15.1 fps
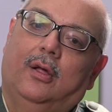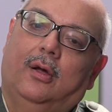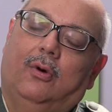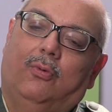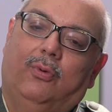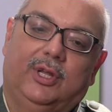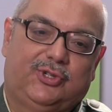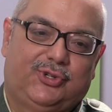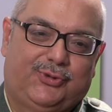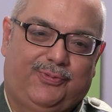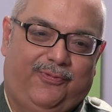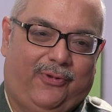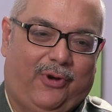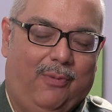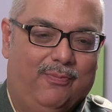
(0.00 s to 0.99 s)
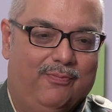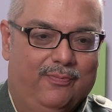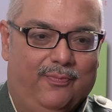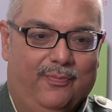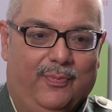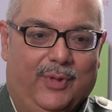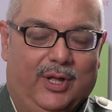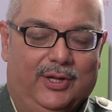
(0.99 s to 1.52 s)
which
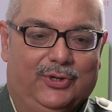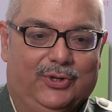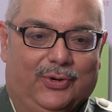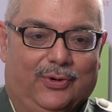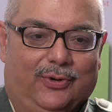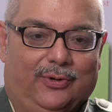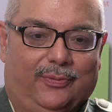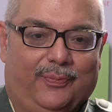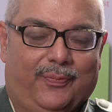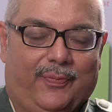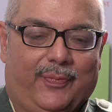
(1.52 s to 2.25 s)
from, you know,